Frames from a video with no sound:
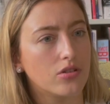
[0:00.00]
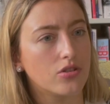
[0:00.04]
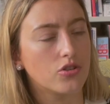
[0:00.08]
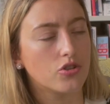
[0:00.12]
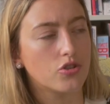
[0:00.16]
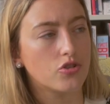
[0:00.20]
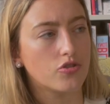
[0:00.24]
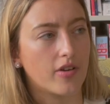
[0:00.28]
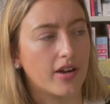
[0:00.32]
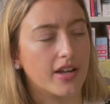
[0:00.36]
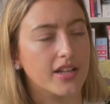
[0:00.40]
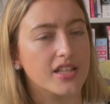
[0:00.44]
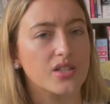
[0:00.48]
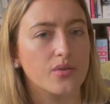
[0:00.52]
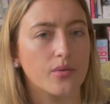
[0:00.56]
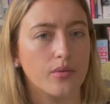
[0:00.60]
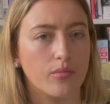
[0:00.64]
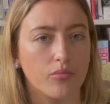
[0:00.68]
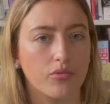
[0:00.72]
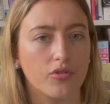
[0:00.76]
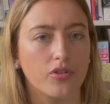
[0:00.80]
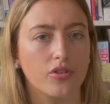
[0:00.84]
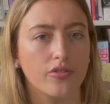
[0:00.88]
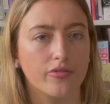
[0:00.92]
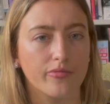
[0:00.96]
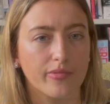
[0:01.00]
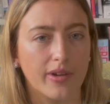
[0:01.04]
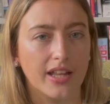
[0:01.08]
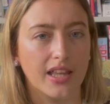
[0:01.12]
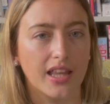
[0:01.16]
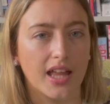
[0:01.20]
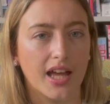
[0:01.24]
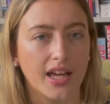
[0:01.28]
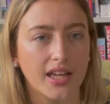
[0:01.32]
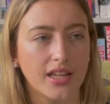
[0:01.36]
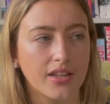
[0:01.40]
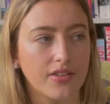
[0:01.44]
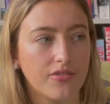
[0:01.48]
tried to improve my
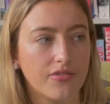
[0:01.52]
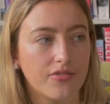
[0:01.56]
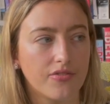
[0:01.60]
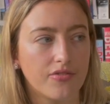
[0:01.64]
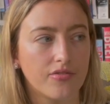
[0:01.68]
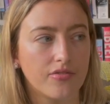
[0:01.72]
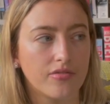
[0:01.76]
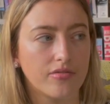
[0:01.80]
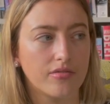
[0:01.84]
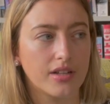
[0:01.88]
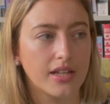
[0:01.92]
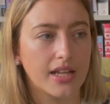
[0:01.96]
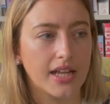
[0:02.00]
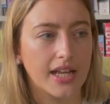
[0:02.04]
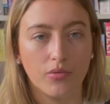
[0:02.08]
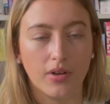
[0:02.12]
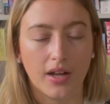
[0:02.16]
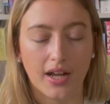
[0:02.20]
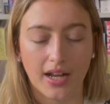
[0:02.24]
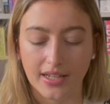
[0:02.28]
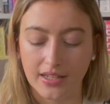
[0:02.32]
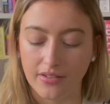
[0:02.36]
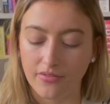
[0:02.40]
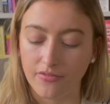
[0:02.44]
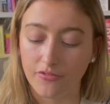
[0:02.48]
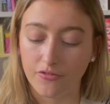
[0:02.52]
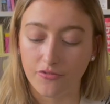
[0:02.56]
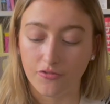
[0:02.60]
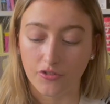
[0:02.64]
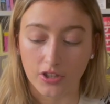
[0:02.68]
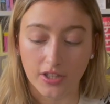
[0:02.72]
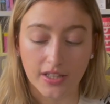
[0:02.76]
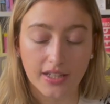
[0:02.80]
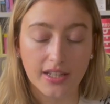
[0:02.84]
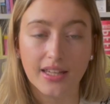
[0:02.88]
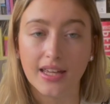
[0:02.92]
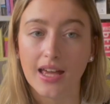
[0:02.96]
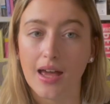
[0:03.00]
life. I didn't
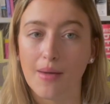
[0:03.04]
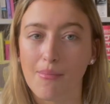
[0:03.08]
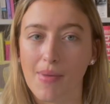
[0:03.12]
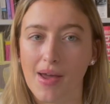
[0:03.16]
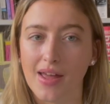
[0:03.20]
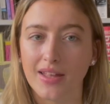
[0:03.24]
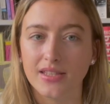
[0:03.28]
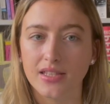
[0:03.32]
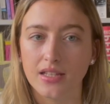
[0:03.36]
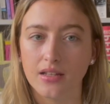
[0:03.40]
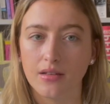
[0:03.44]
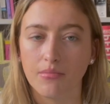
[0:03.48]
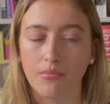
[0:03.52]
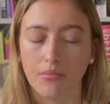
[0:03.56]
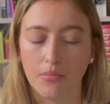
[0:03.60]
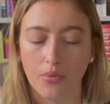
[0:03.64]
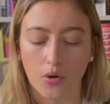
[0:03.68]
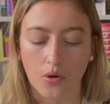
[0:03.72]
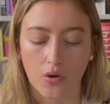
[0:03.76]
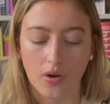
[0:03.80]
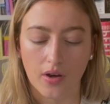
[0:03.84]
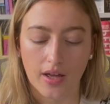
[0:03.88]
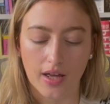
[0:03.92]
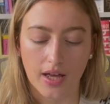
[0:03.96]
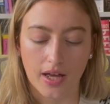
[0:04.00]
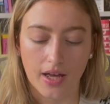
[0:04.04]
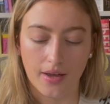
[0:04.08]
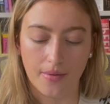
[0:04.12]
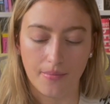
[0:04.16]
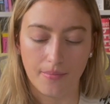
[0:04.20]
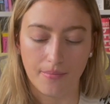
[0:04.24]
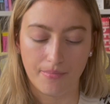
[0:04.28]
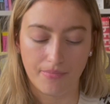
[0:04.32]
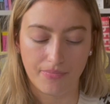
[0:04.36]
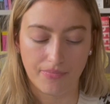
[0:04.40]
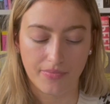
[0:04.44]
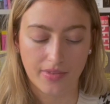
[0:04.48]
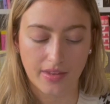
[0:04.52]
fully get better, but
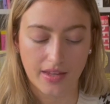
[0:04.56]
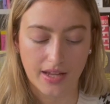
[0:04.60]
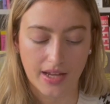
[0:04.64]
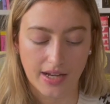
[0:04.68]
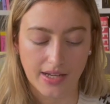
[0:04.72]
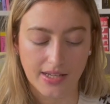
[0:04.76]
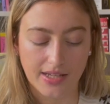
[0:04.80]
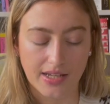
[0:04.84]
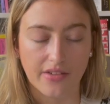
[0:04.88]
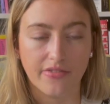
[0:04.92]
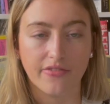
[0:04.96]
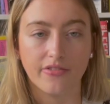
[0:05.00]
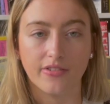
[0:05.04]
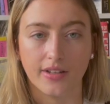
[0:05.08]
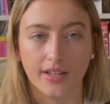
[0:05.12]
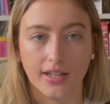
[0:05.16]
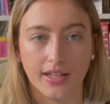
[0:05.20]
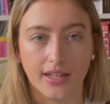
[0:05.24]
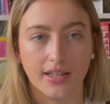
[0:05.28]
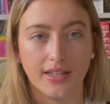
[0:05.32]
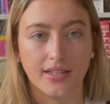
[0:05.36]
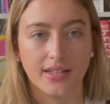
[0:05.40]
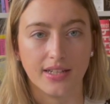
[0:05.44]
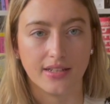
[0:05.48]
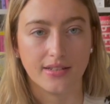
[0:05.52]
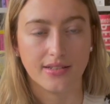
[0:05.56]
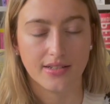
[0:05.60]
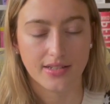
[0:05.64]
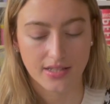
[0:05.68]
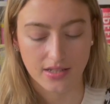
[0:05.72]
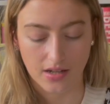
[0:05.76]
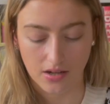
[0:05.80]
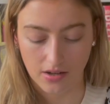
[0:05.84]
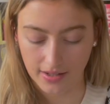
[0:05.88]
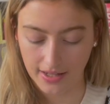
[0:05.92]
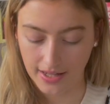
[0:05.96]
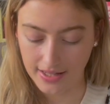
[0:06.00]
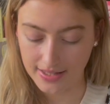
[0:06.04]
I definitely did
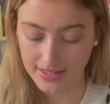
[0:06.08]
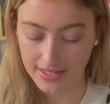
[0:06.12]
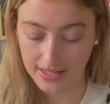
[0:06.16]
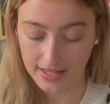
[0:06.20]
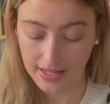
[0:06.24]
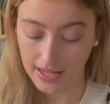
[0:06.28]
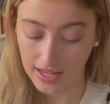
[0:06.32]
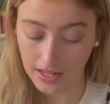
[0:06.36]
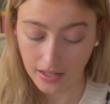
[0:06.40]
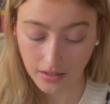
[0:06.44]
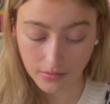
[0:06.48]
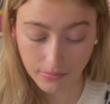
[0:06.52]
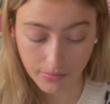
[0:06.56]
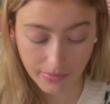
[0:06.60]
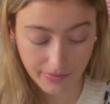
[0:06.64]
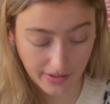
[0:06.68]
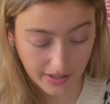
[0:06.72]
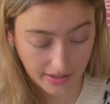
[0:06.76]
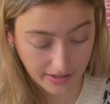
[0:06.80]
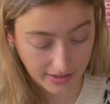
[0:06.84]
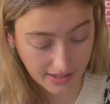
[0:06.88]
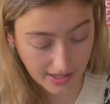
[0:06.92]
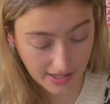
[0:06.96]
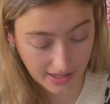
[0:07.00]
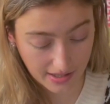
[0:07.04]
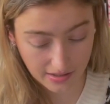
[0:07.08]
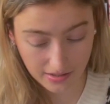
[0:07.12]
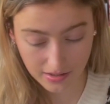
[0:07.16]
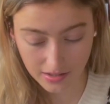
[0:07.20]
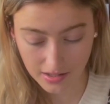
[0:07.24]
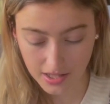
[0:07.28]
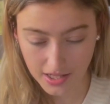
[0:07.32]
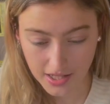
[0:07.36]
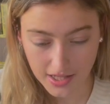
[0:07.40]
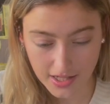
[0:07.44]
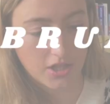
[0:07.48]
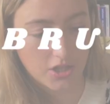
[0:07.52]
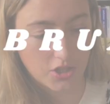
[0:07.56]
start getting help that year.
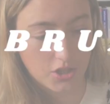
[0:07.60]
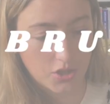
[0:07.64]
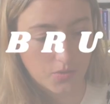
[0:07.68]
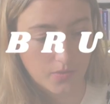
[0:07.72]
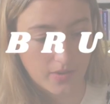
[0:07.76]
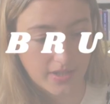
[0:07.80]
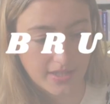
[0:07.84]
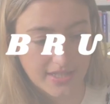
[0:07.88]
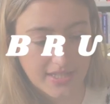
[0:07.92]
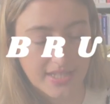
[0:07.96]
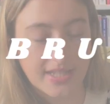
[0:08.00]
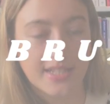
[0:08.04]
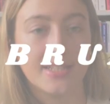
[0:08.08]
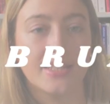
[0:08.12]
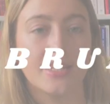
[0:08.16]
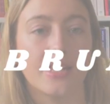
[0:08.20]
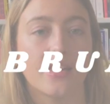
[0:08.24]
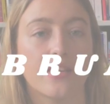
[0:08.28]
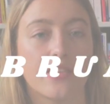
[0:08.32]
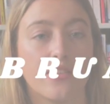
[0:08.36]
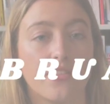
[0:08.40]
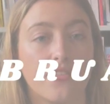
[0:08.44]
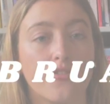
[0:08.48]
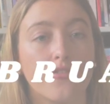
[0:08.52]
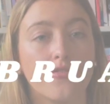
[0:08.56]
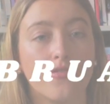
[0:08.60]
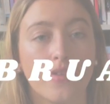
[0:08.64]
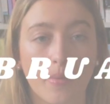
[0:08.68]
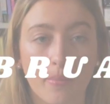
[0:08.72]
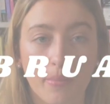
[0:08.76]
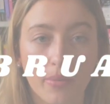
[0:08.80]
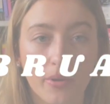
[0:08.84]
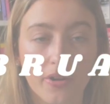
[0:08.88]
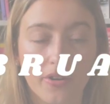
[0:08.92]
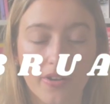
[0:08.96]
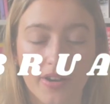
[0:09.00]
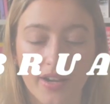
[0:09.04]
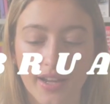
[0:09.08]
26th of
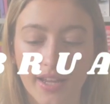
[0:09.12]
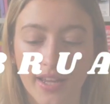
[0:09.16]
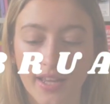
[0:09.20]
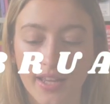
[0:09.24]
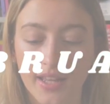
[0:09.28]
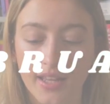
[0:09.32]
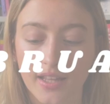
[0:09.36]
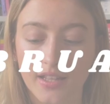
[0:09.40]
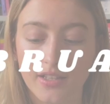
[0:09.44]
February